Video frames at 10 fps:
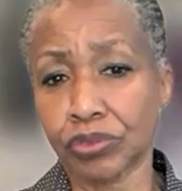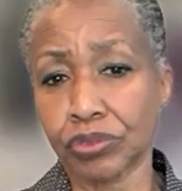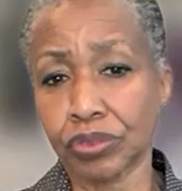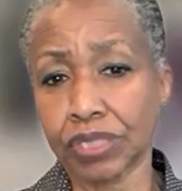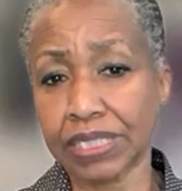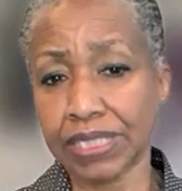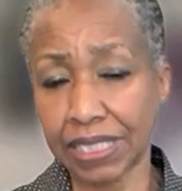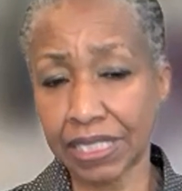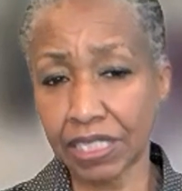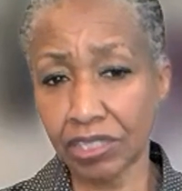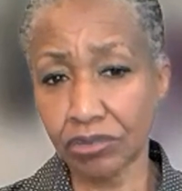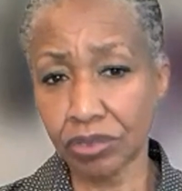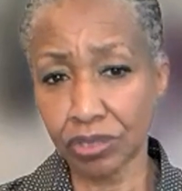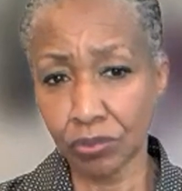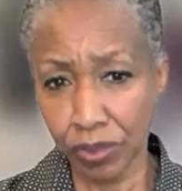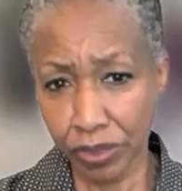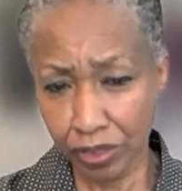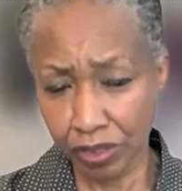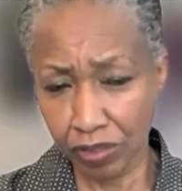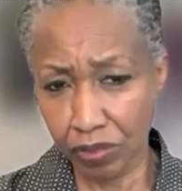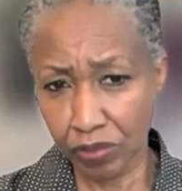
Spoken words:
to continue to work